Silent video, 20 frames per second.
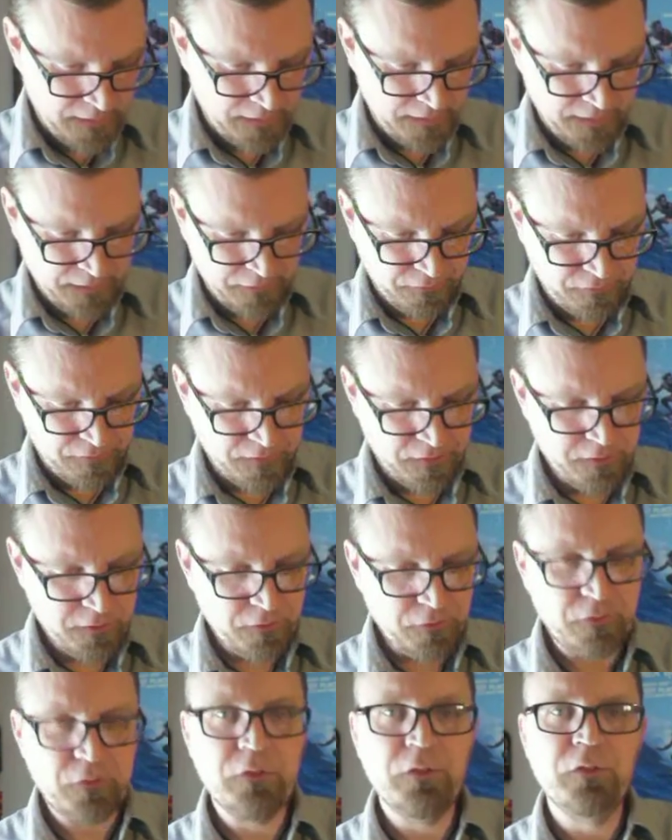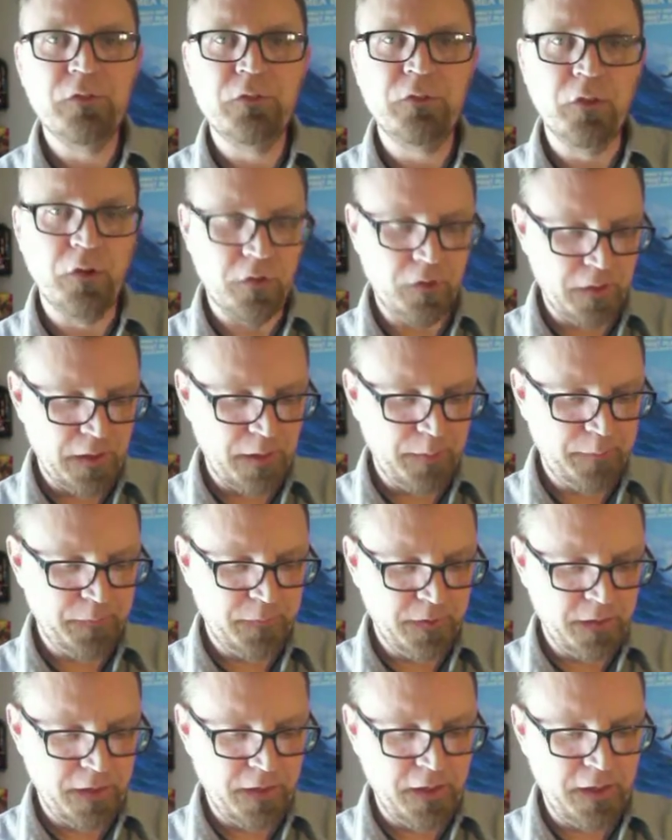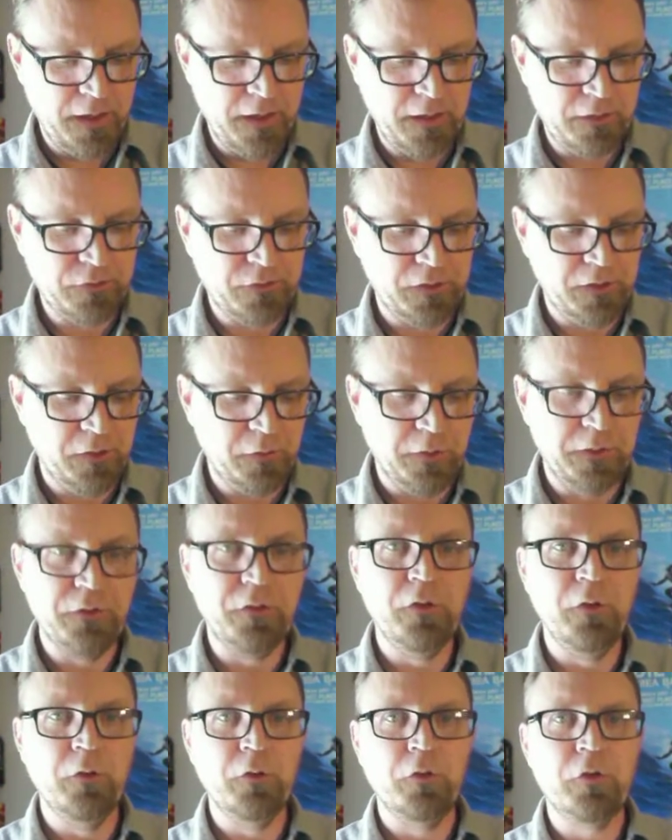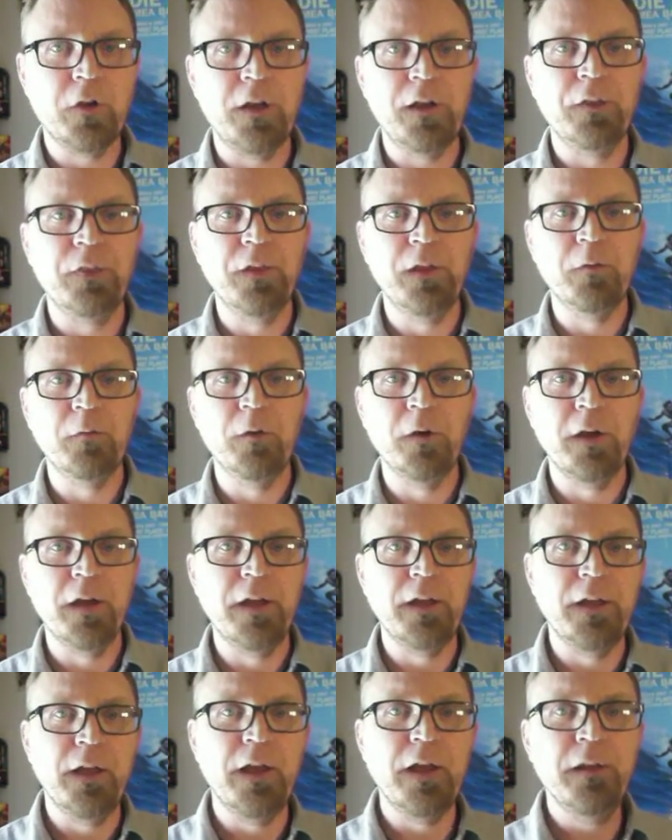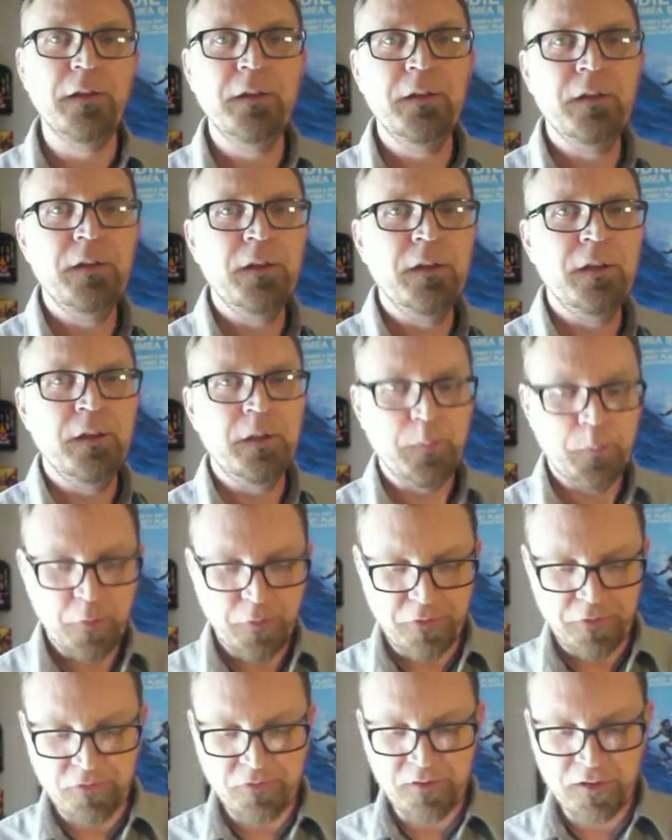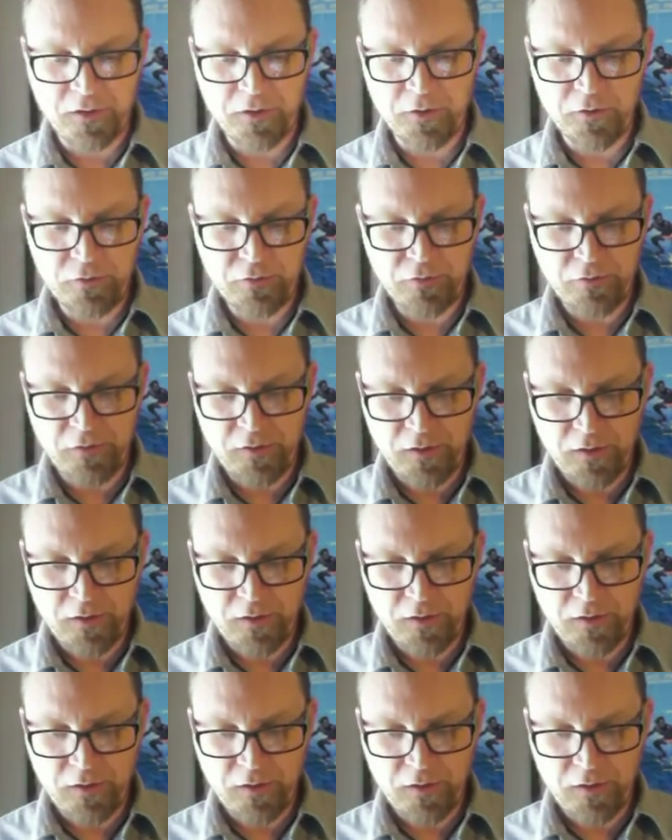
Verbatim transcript: like stickers, so I'm actually going to try a thing where I uh, put the stickers